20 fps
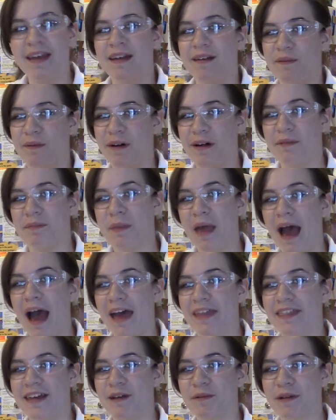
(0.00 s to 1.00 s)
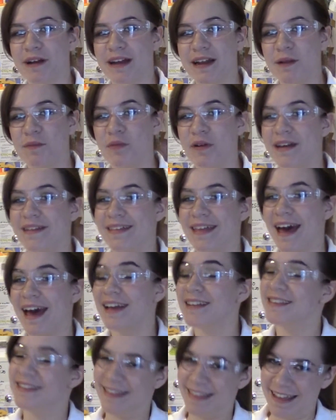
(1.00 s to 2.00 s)
Well, I think we're going to bring
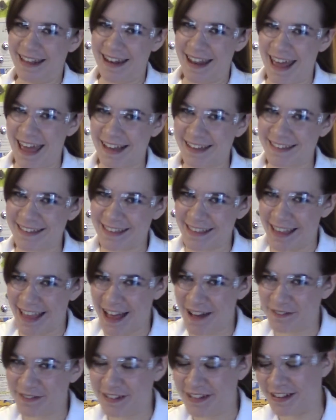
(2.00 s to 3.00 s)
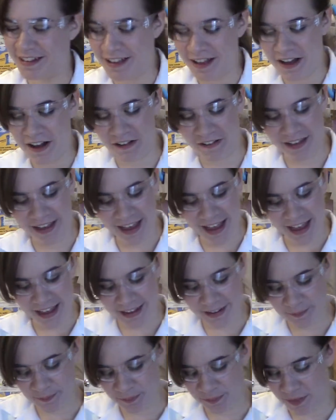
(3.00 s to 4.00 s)
that to the next level,
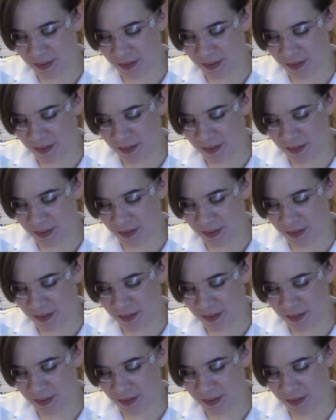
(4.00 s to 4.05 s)
okay?